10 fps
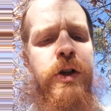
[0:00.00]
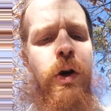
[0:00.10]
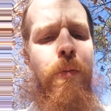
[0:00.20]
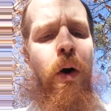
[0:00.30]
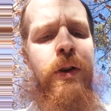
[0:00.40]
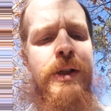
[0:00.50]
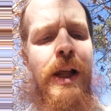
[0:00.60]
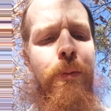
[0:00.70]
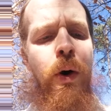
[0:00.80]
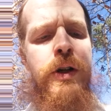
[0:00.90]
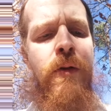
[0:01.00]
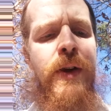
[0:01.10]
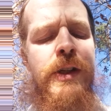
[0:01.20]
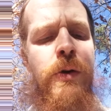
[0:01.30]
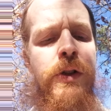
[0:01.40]
should mark the celebration of
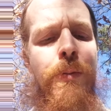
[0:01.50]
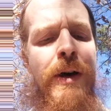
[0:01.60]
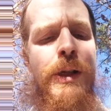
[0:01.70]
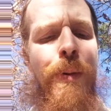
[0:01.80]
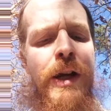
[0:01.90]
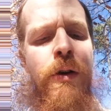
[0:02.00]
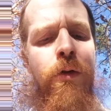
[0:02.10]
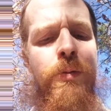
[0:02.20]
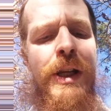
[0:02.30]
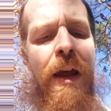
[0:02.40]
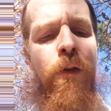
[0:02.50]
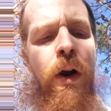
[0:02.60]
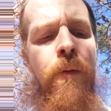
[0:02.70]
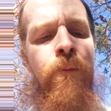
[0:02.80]
Israel's emancipation from slavery.